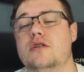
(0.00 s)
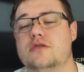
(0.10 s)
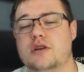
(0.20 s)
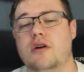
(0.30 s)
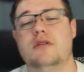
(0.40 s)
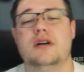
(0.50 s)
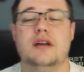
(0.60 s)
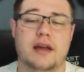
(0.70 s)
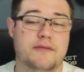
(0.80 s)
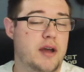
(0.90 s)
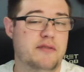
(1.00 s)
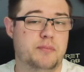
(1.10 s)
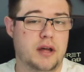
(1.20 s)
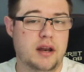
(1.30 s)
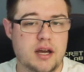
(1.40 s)
So if you have
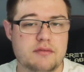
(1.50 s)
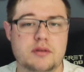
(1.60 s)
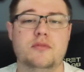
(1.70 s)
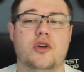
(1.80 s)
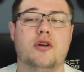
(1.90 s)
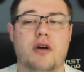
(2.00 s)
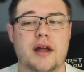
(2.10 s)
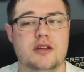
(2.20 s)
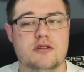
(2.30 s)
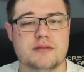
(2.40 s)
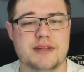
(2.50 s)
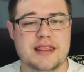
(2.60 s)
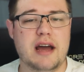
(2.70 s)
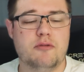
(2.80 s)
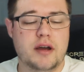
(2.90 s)
plenty of them, you can go ahead and use them in
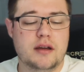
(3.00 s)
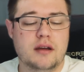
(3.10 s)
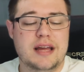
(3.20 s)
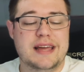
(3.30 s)
that way.